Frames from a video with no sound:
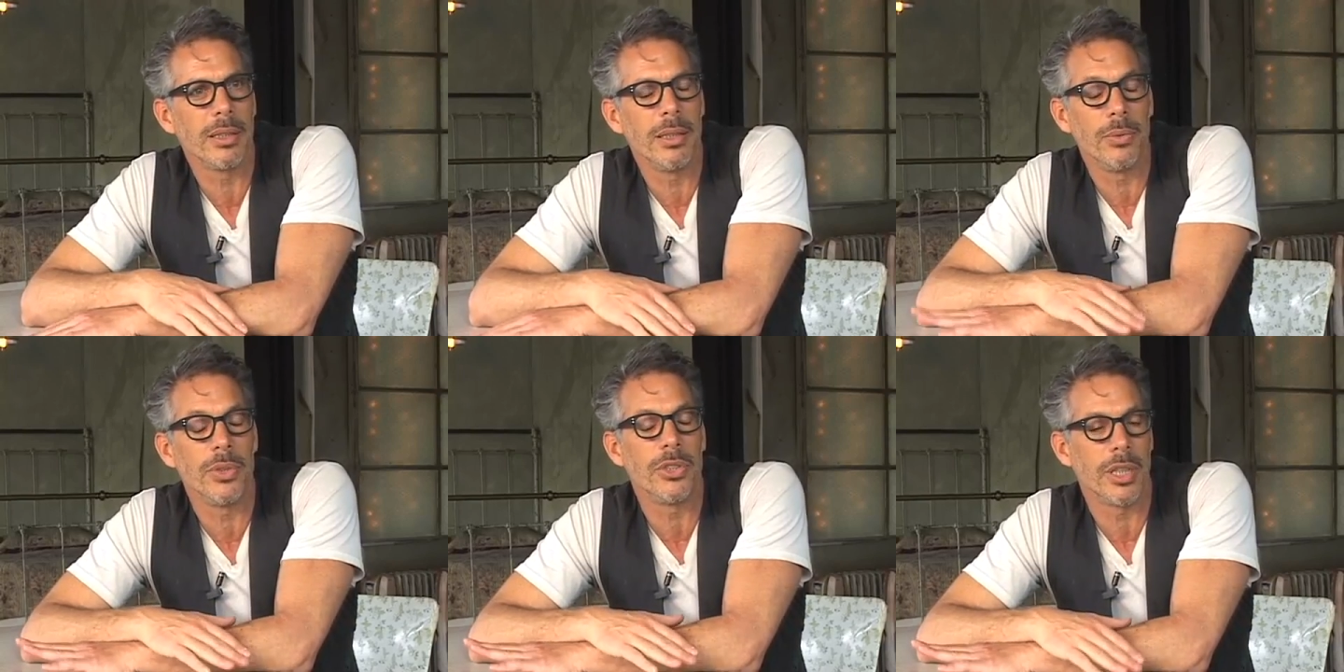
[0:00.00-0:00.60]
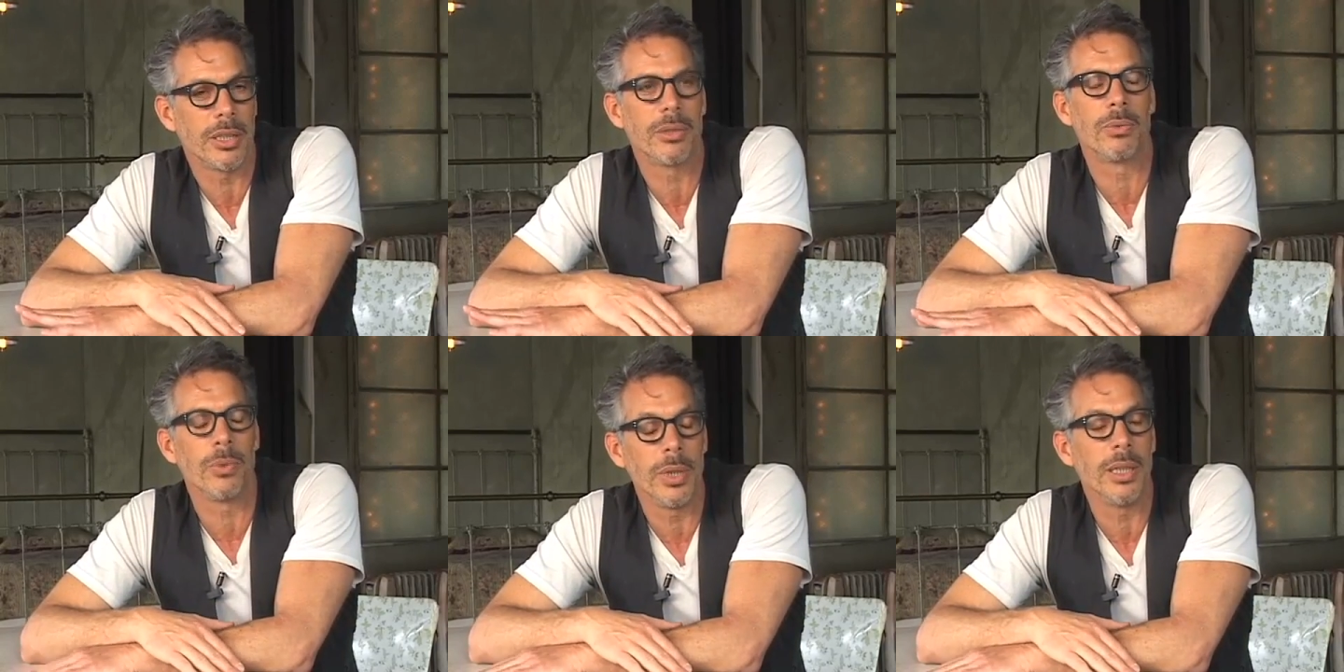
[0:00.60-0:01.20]
And it was just
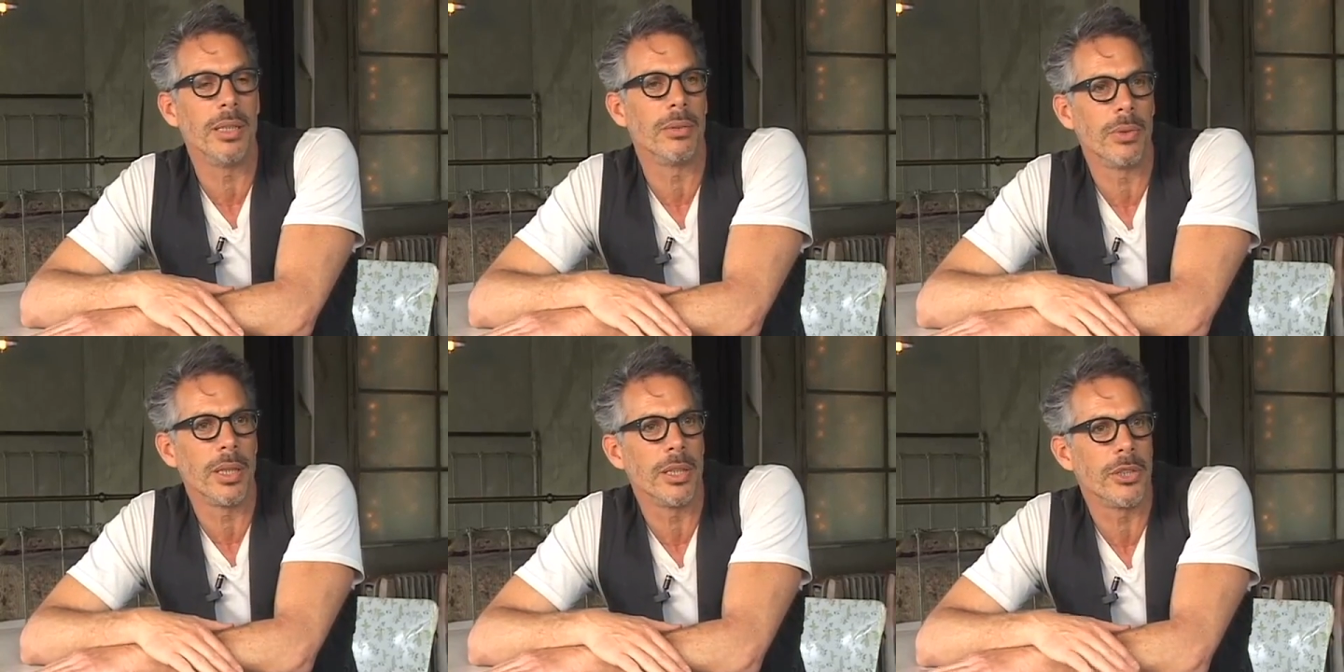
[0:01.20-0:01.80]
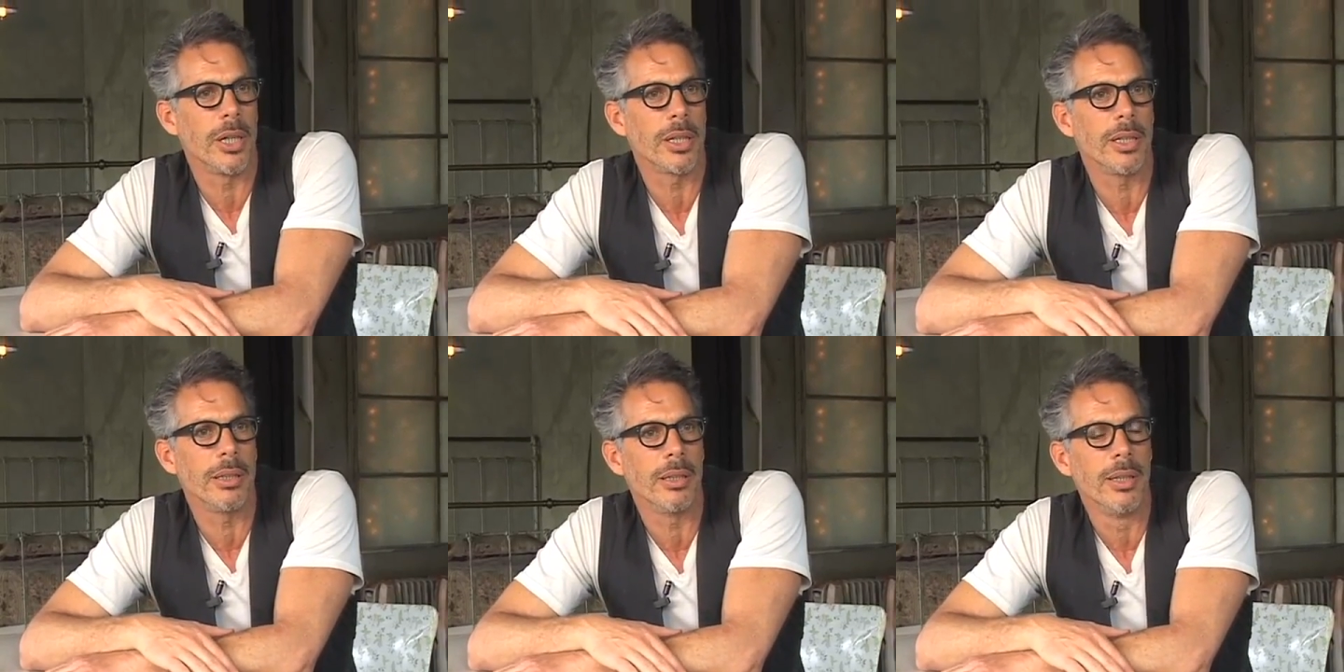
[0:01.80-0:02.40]
really, really shocking.